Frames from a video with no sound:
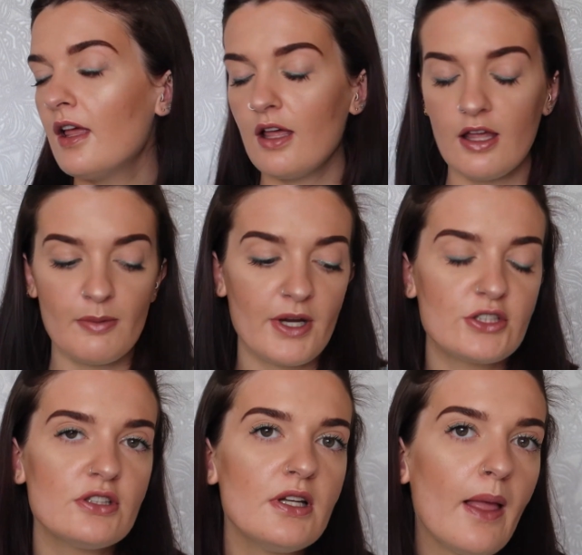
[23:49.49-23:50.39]
I
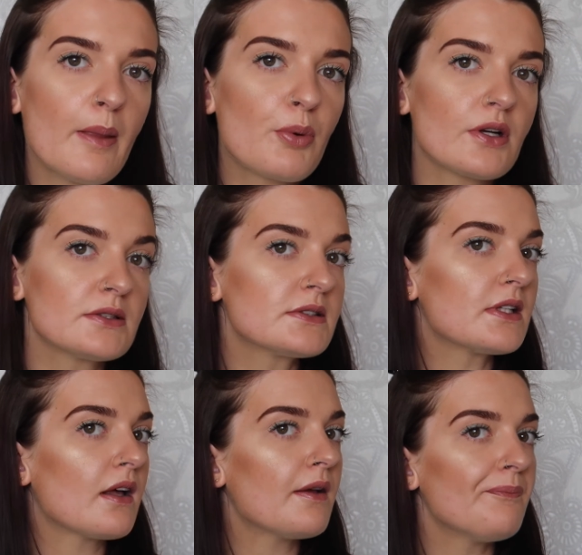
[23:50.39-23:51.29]
do like the
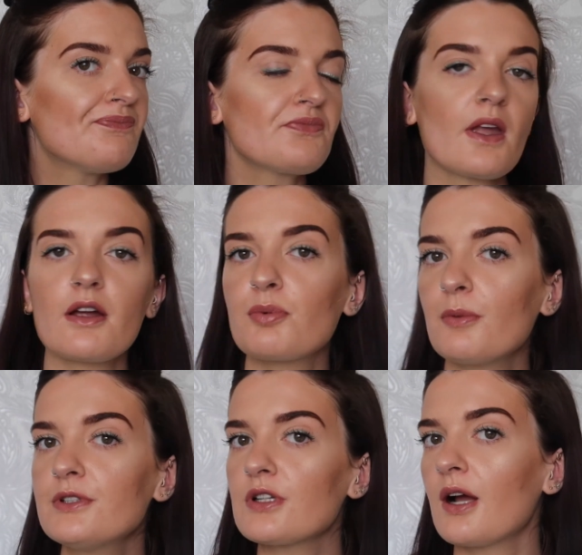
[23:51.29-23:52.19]
bronzer. I'd
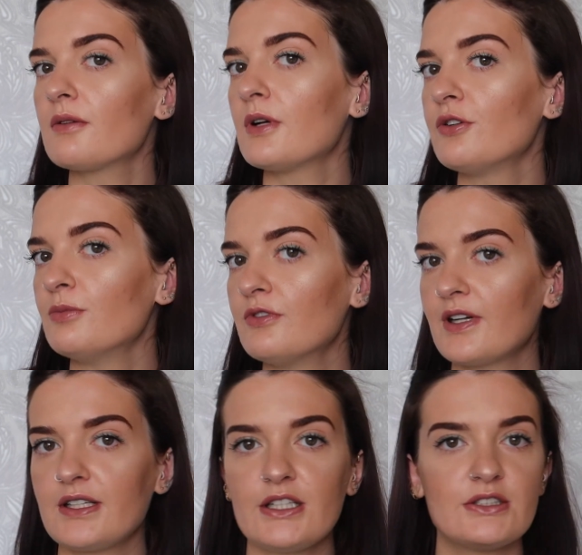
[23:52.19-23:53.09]
probably try it with my normal
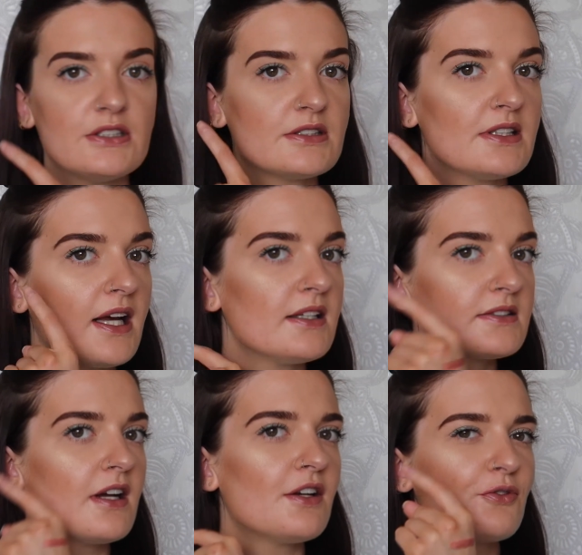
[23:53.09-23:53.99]
foundation because it
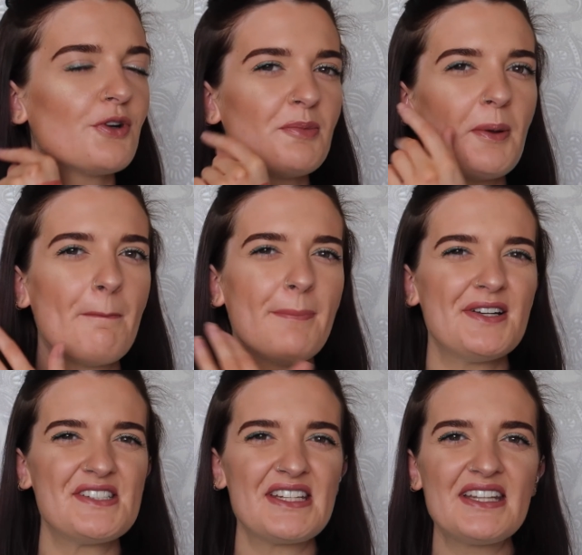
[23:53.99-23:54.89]
has kind of gone a bit
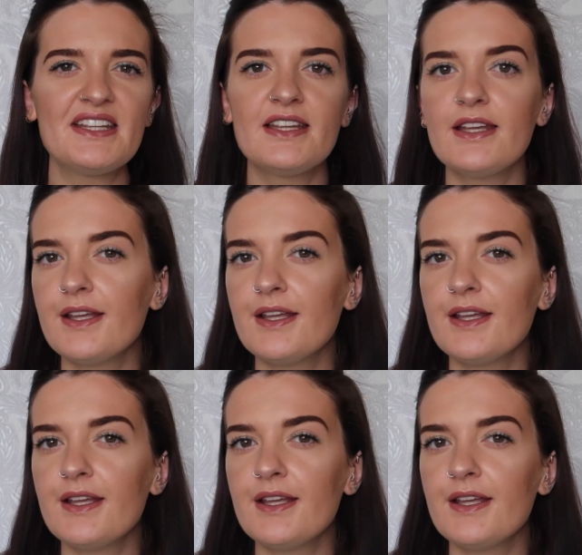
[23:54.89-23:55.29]
muddy.